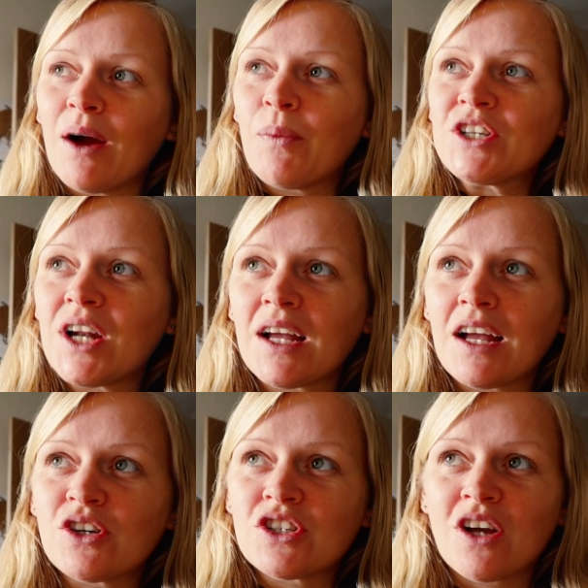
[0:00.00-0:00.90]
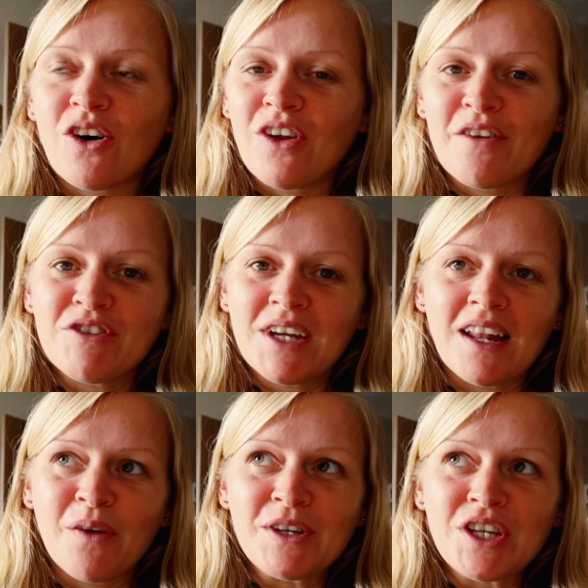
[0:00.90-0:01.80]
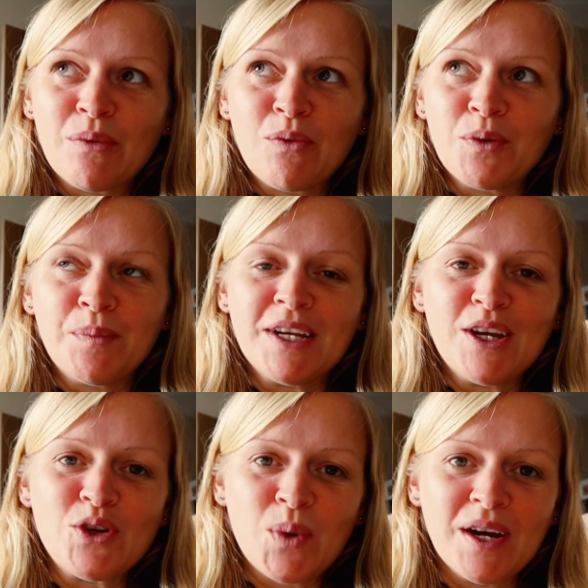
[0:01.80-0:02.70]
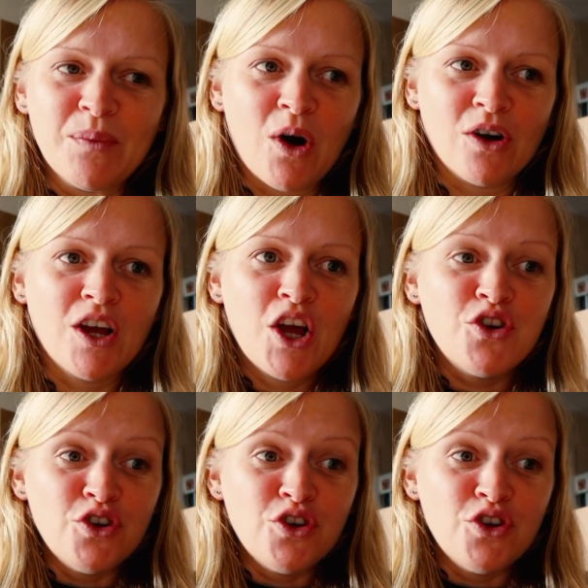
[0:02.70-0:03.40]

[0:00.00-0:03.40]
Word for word: I wish like I could start all over again I wish I could be 21